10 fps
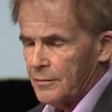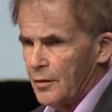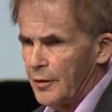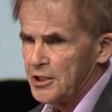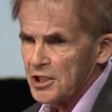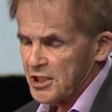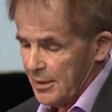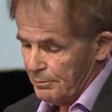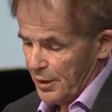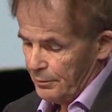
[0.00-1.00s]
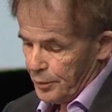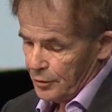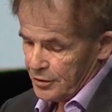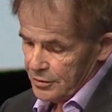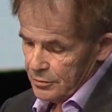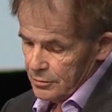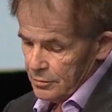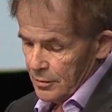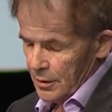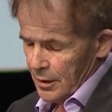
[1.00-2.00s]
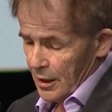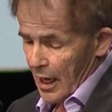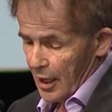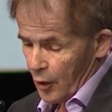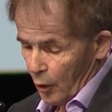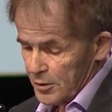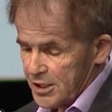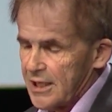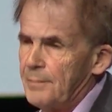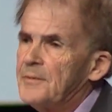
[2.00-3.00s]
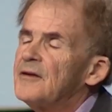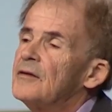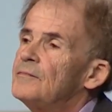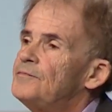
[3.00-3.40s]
which is simply put, a concept